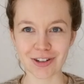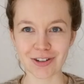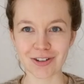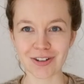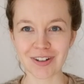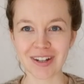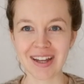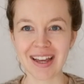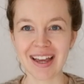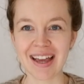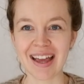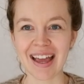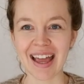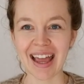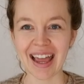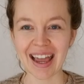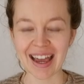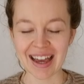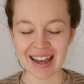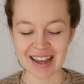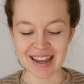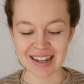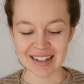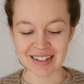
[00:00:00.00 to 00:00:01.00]
you.
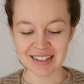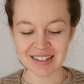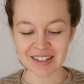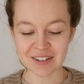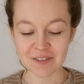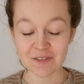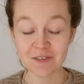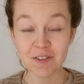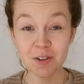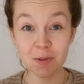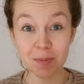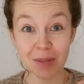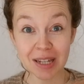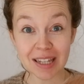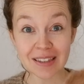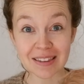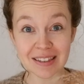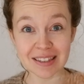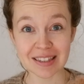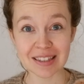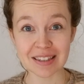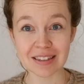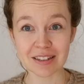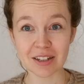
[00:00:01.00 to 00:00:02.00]
And for me,
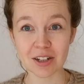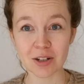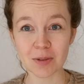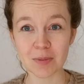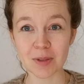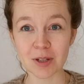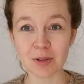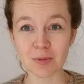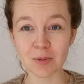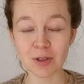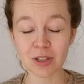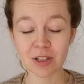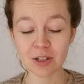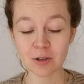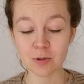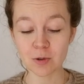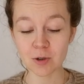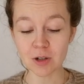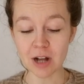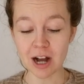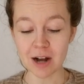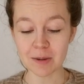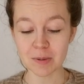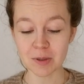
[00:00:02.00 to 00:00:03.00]
this is gonna be a really
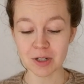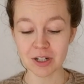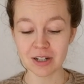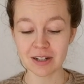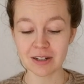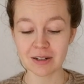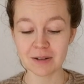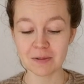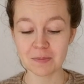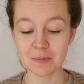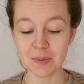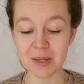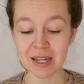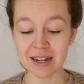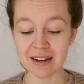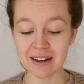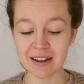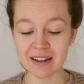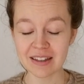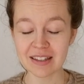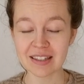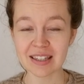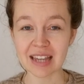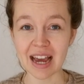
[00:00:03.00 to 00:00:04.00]
cool option
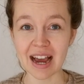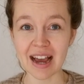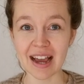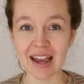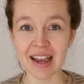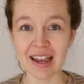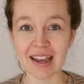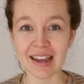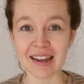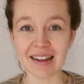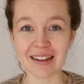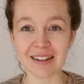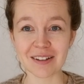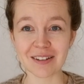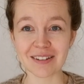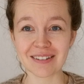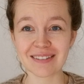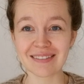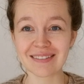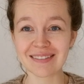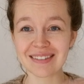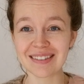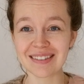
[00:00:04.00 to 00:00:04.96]
because I